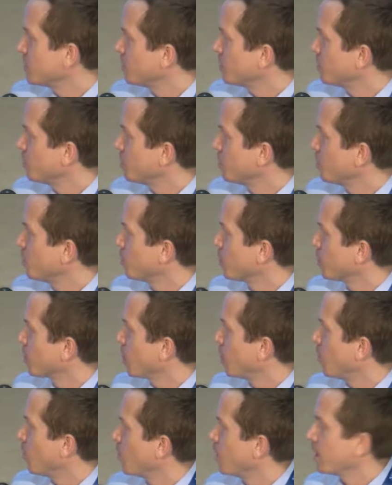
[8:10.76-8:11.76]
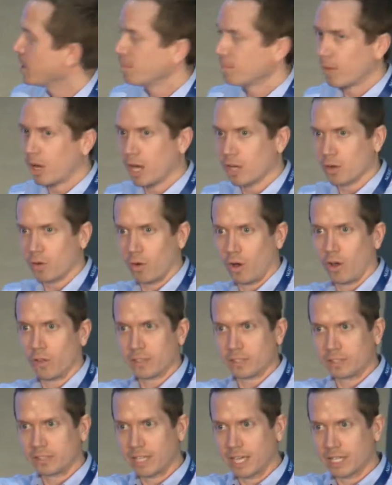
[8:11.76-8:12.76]
to go and model all
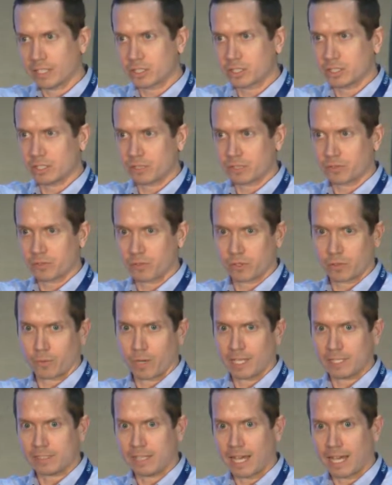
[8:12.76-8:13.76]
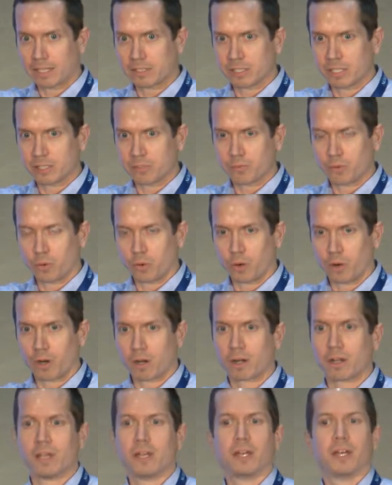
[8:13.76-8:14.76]
the stanchions for the raised access
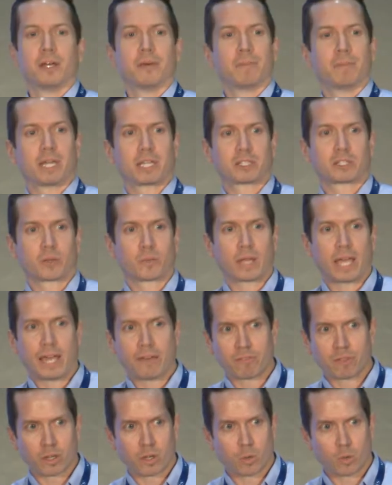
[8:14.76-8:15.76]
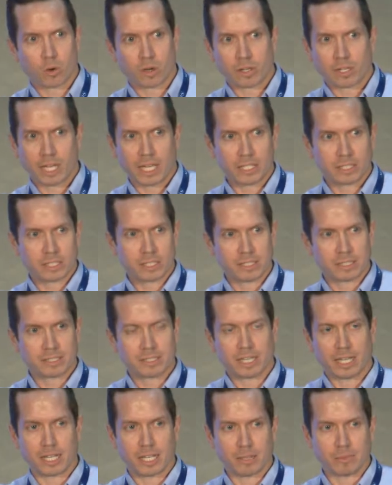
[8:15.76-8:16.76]
floor, make sure we have the coordination
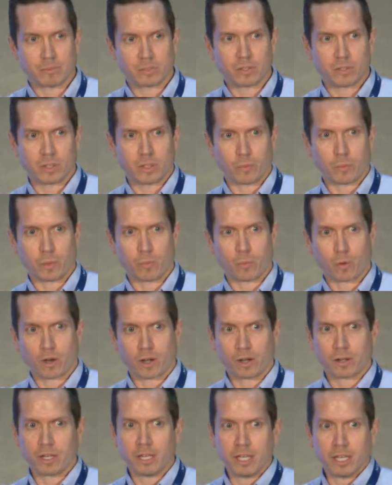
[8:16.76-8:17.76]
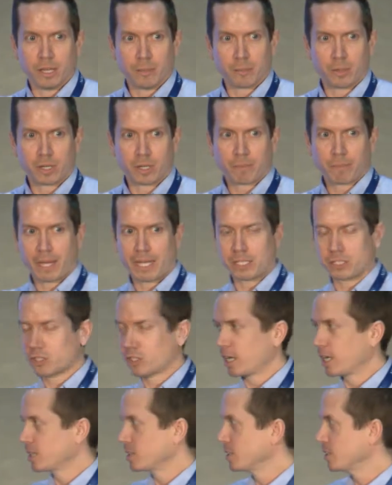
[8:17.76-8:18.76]
set up so that we weren't putting
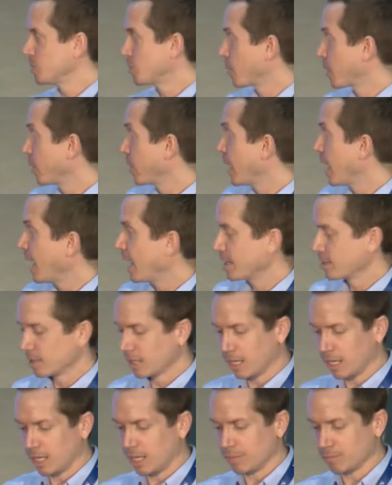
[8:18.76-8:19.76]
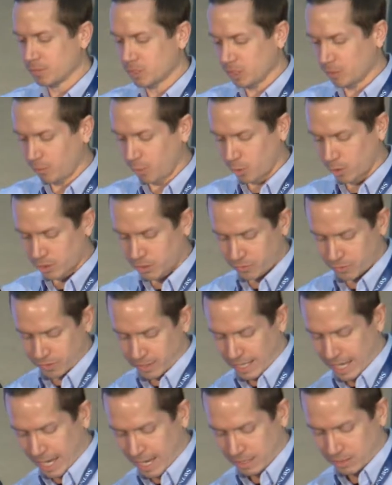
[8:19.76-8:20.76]
penetrations where we had supports for
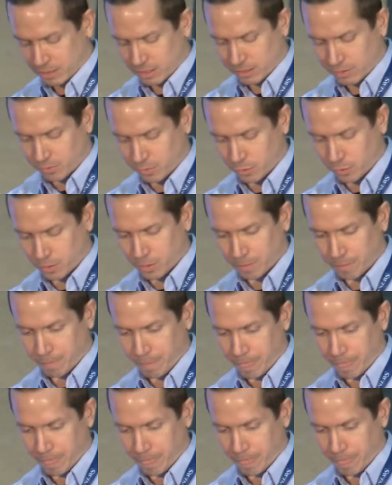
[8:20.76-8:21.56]
the access floor.